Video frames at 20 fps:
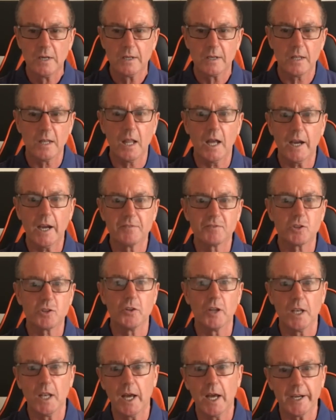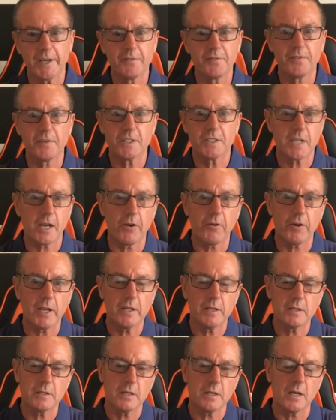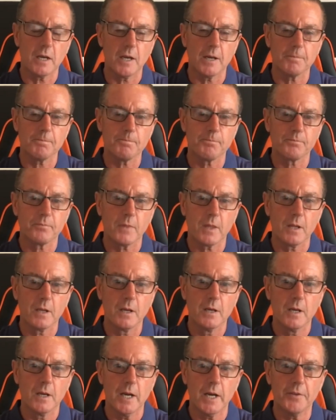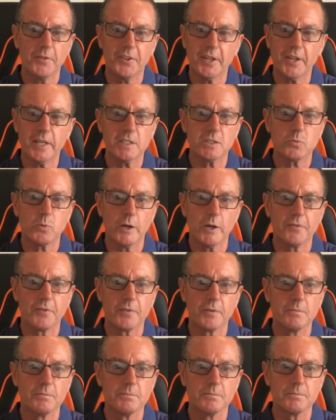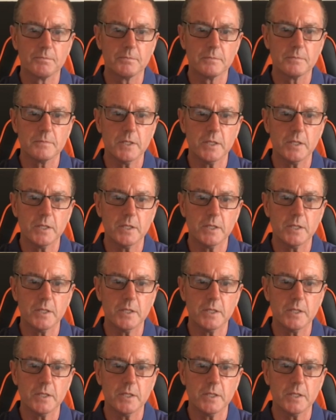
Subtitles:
lives on the line for Terry. And things went from,